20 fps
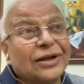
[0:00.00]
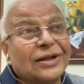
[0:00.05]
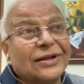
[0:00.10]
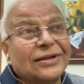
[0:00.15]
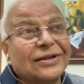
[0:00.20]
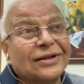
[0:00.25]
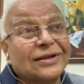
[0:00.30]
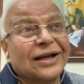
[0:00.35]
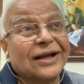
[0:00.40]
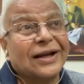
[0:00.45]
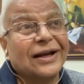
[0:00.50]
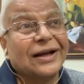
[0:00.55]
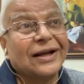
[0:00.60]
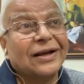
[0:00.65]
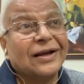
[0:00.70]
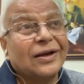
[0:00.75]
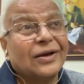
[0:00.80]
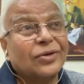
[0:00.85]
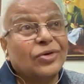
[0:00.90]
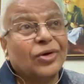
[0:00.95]
This is an
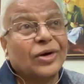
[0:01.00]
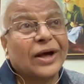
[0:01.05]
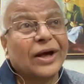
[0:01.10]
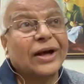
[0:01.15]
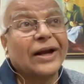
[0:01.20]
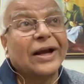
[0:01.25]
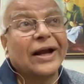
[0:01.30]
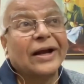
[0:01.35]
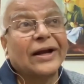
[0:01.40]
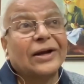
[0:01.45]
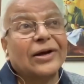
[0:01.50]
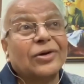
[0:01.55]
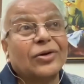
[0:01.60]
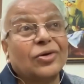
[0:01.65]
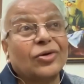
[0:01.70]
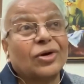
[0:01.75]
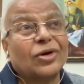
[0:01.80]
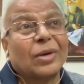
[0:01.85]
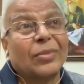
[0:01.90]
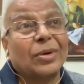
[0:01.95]
you can get
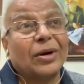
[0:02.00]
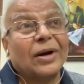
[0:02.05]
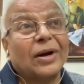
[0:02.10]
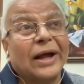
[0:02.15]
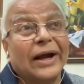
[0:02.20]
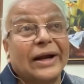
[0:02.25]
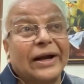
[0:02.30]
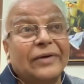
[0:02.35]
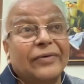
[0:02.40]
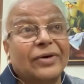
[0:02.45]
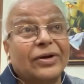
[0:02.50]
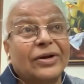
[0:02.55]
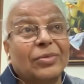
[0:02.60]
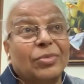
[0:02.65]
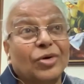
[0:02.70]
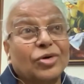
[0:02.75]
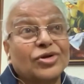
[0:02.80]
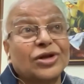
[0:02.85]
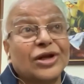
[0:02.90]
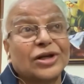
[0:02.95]
into trouble, and even the
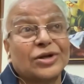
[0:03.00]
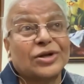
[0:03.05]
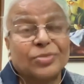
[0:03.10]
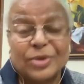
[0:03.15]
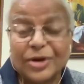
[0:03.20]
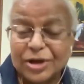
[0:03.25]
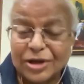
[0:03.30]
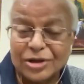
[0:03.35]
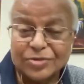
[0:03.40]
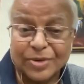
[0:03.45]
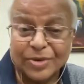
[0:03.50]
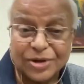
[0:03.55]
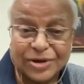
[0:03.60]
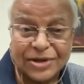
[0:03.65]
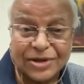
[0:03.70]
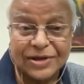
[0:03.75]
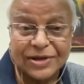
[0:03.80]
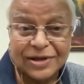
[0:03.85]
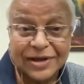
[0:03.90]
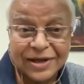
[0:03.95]
most experienced
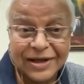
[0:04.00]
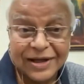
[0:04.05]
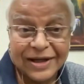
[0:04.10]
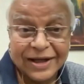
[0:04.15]
person,